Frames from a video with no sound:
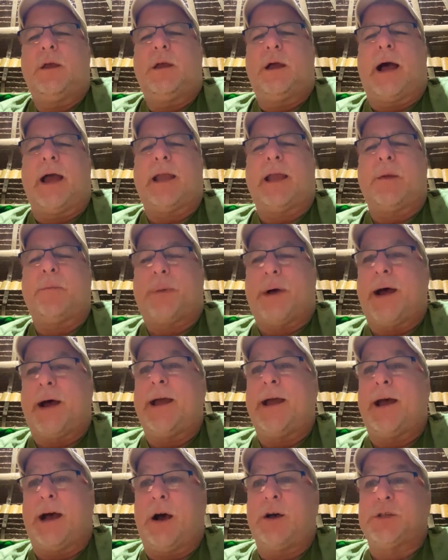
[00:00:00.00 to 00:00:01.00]
I can buy
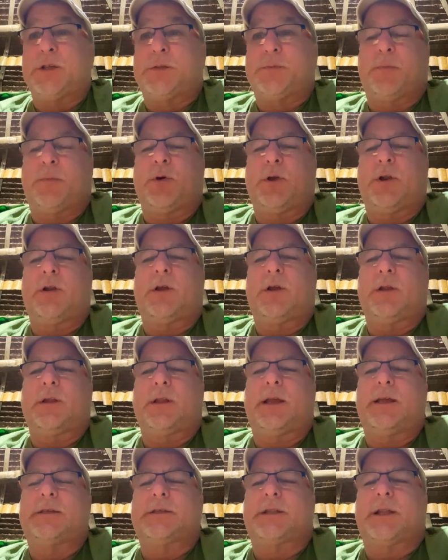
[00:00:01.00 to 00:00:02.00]
a house but put it on
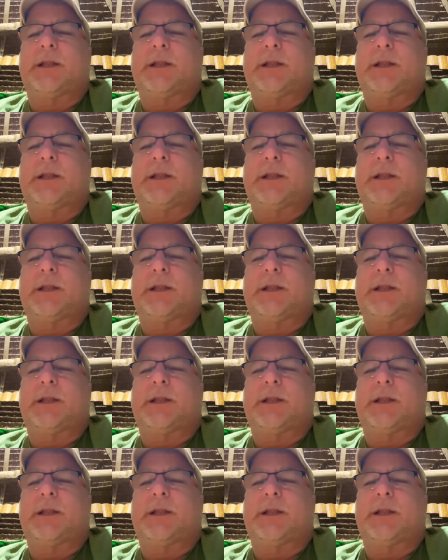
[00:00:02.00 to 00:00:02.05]
leased